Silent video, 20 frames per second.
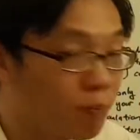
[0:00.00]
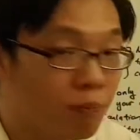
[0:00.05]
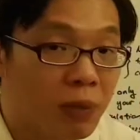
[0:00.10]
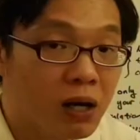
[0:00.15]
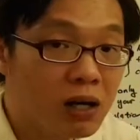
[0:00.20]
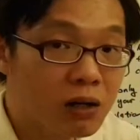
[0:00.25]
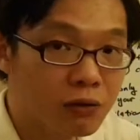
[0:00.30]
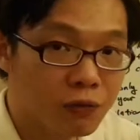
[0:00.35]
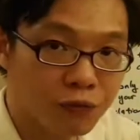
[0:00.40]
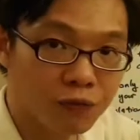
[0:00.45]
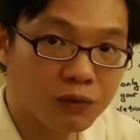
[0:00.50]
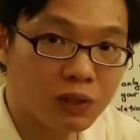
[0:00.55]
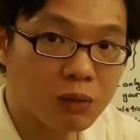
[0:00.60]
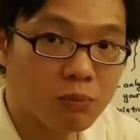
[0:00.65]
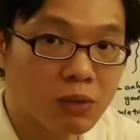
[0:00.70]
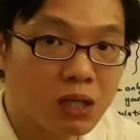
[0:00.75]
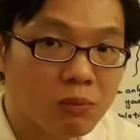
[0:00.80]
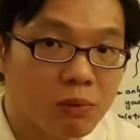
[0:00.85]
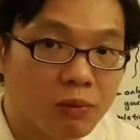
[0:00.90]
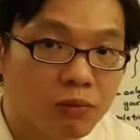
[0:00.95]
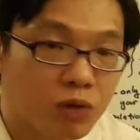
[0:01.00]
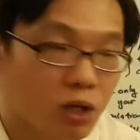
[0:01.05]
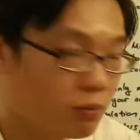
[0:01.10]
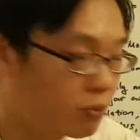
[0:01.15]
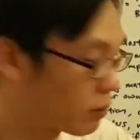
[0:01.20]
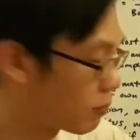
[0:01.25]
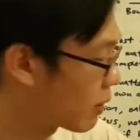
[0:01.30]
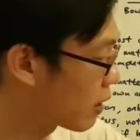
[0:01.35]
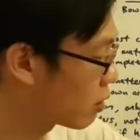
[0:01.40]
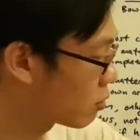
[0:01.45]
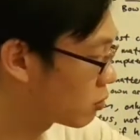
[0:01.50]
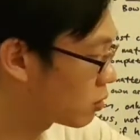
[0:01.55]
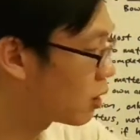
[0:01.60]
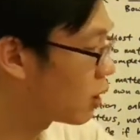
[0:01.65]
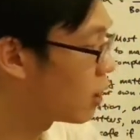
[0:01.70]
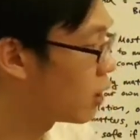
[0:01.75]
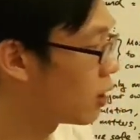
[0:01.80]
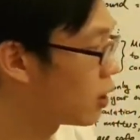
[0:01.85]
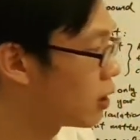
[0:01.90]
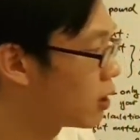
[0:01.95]
above the minimum grain per pound,
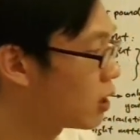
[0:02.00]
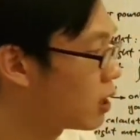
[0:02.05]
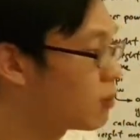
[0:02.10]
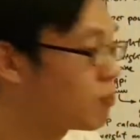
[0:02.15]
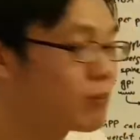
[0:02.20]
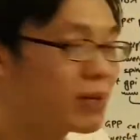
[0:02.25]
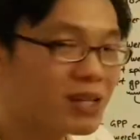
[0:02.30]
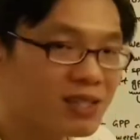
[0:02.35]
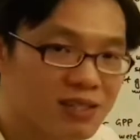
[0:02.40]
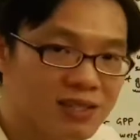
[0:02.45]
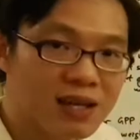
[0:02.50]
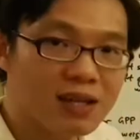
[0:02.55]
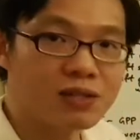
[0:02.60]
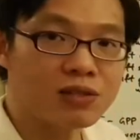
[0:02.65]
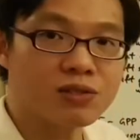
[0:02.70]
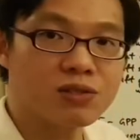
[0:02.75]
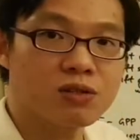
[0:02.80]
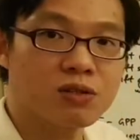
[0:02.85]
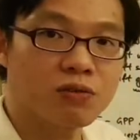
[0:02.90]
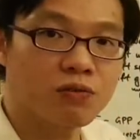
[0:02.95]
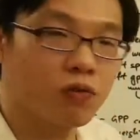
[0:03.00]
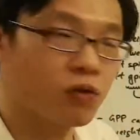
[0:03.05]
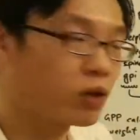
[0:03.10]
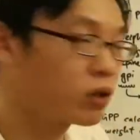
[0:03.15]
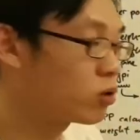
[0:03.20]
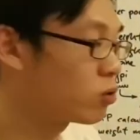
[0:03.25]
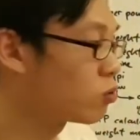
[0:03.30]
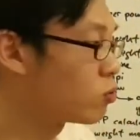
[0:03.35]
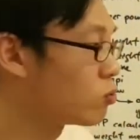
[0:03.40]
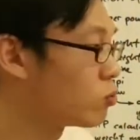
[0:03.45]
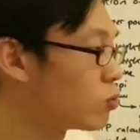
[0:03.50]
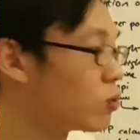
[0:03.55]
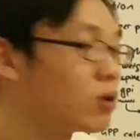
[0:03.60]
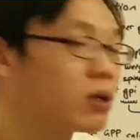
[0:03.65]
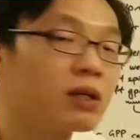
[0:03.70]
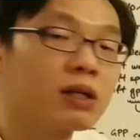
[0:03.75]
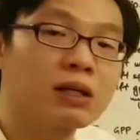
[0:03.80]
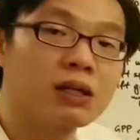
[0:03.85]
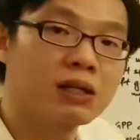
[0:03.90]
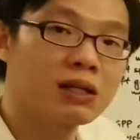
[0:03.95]
it makes sense for you
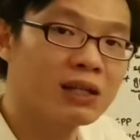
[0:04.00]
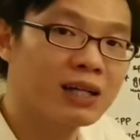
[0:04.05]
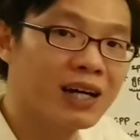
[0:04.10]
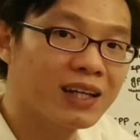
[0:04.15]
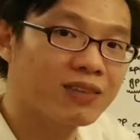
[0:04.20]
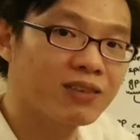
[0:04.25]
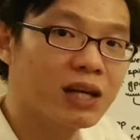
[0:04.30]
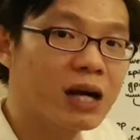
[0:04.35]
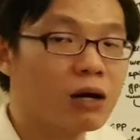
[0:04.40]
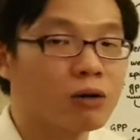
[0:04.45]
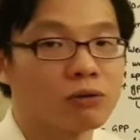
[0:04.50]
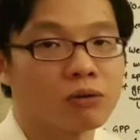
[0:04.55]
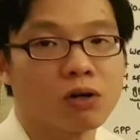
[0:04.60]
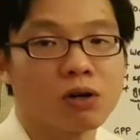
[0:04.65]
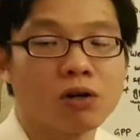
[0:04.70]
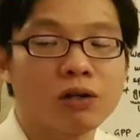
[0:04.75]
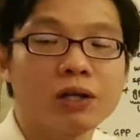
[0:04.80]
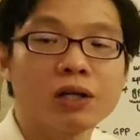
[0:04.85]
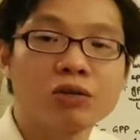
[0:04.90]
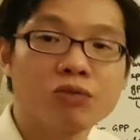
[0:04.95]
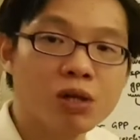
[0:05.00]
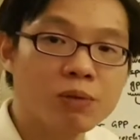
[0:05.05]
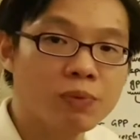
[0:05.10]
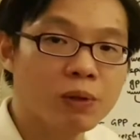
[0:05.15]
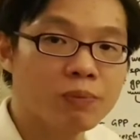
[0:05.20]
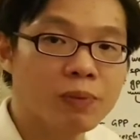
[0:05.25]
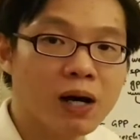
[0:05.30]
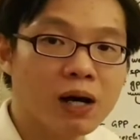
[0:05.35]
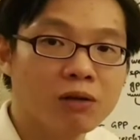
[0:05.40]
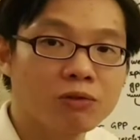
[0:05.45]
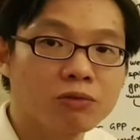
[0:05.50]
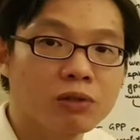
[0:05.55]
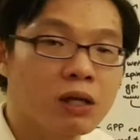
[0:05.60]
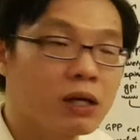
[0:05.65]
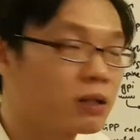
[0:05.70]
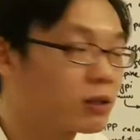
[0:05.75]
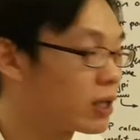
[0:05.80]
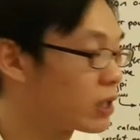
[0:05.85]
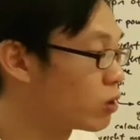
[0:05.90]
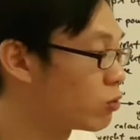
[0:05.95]
to cut down on the grain per
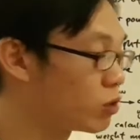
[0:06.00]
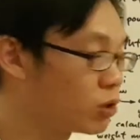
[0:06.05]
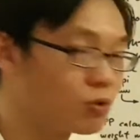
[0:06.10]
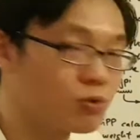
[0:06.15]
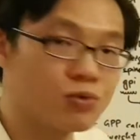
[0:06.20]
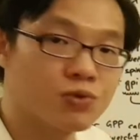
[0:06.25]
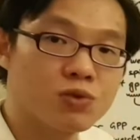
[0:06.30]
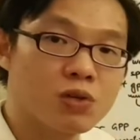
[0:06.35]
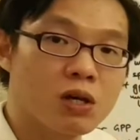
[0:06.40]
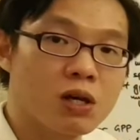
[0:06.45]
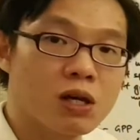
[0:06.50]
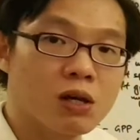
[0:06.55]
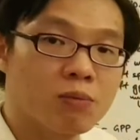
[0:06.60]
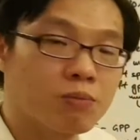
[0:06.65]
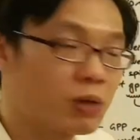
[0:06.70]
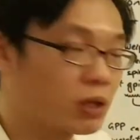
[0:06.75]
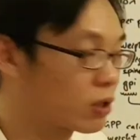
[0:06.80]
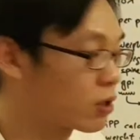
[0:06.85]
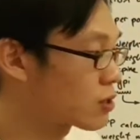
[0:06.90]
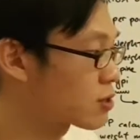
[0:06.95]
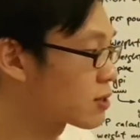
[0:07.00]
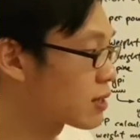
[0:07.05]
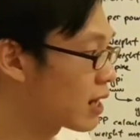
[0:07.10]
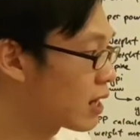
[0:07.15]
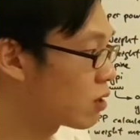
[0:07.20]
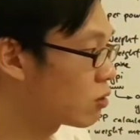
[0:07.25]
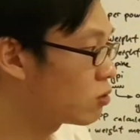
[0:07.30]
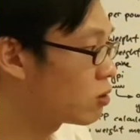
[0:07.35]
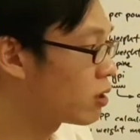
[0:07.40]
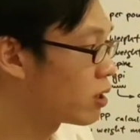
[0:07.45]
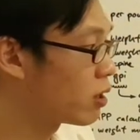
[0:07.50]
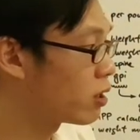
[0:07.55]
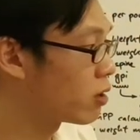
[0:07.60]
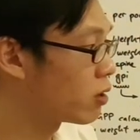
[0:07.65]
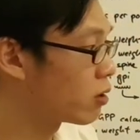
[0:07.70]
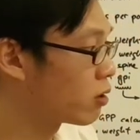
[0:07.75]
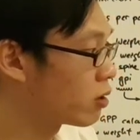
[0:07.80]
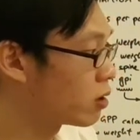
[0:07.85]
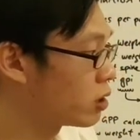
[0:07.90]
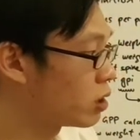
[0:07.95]
pound that you use because now
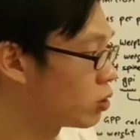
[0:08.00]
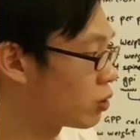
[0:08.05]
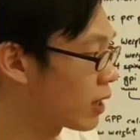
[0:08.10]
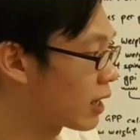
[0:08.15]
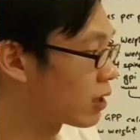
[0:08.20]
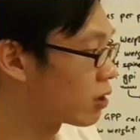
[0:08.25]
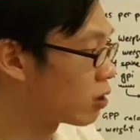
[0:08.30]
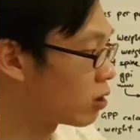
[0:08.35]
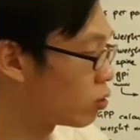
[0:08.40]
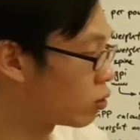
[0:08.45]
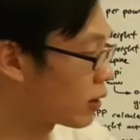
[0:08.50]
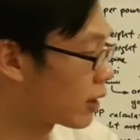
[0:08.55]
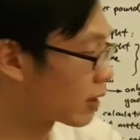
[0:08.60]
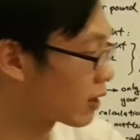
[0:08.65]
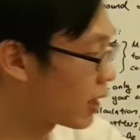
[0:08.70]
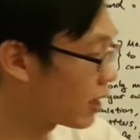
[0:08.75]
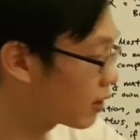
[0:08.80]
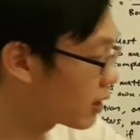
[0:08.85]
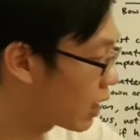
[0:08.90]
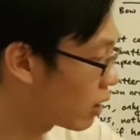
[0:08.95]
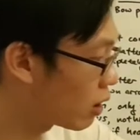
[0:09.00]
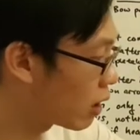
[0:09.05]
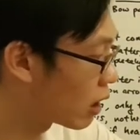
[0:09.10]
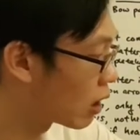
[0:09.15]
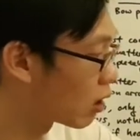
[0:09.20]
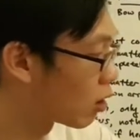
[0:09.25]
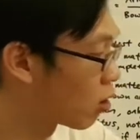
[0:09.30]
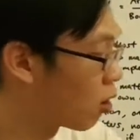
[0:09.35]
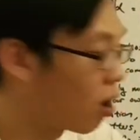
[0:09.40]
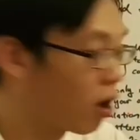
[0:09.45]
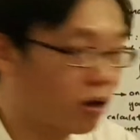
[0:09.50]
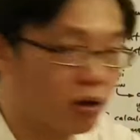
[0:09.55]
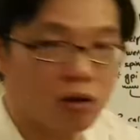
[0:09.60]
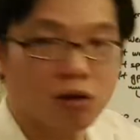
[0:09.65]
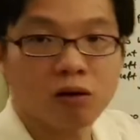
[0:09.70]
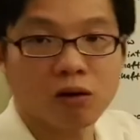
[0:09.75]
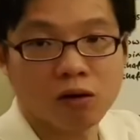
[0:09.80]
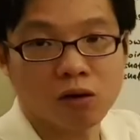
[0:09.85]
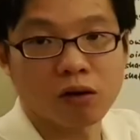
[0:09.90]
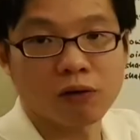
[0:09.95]
you can you can cut down a
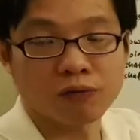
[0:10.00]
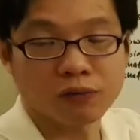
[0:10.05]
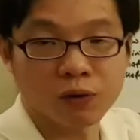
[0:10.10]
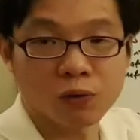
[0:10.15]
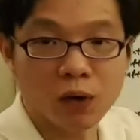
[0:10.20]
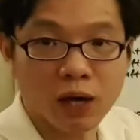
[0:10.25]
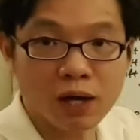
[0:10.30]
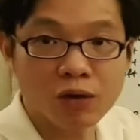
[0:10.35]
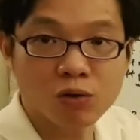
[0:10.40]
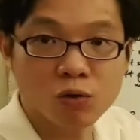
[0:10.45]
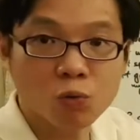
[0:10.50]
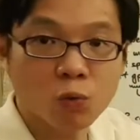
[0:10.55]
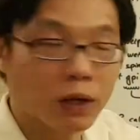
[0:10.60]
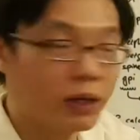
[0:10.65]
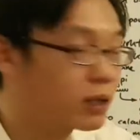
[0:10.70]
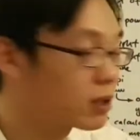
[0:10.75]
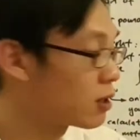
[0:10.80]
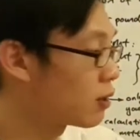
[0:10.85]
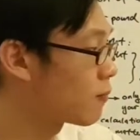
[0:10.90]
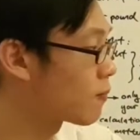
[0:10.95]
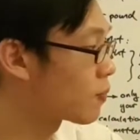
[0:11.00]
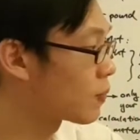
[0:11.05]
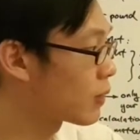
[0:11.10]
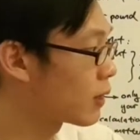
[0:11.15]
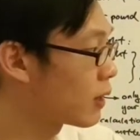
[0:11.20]
lot of the arrow weight.